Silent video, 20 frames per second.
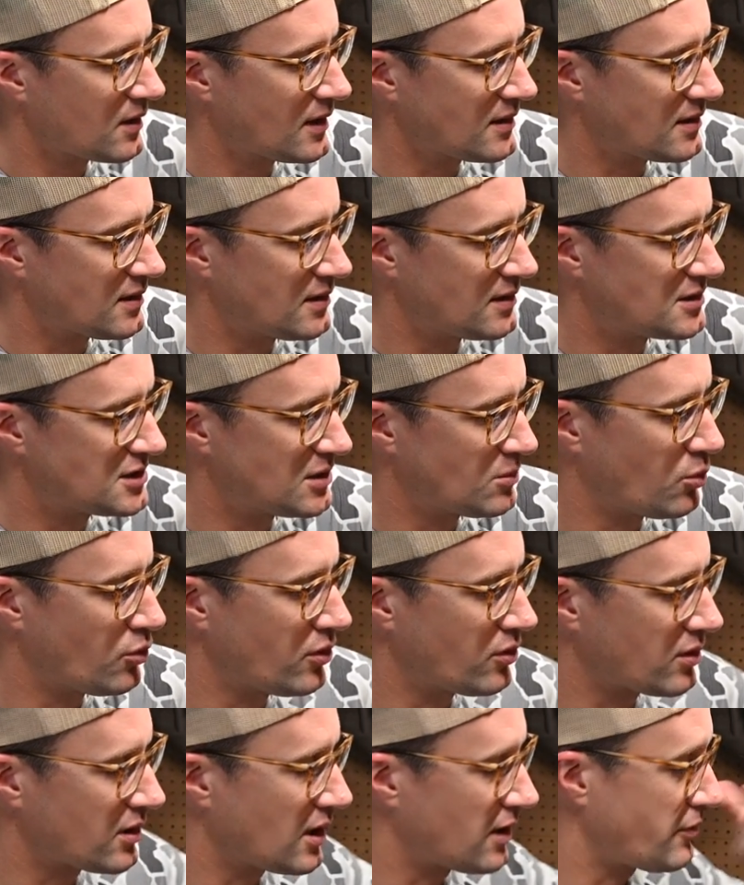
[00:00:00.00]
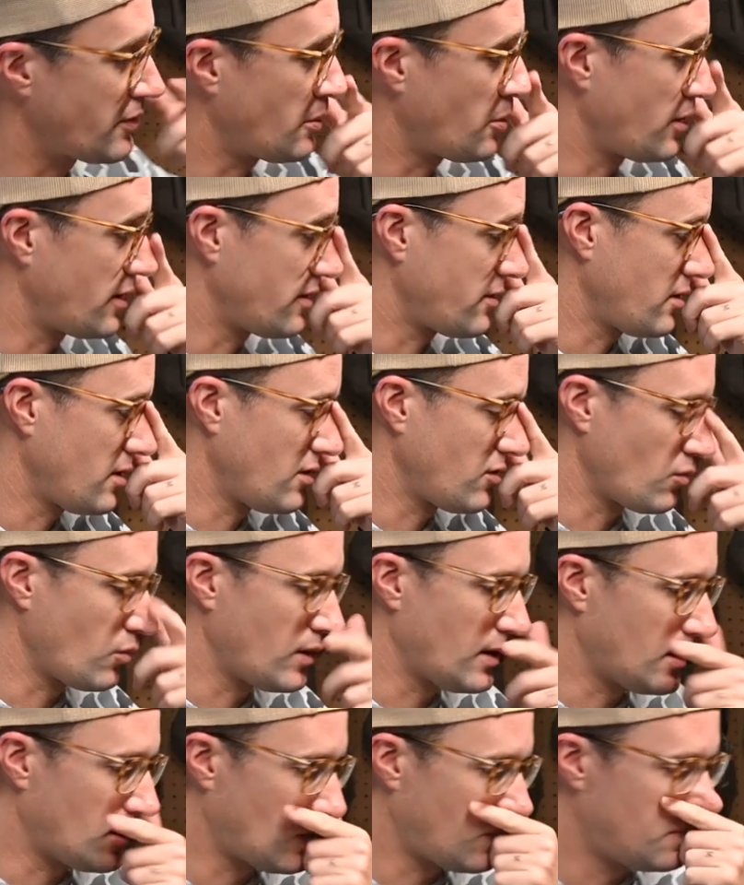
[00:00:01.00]
the Jetboil coffee press as
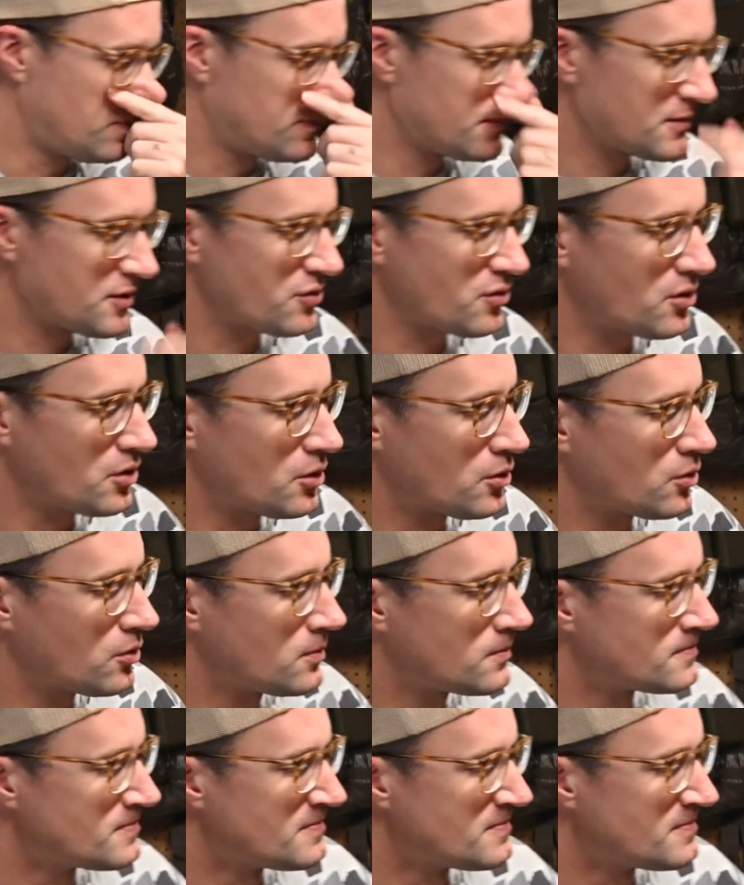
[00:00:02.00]
well. So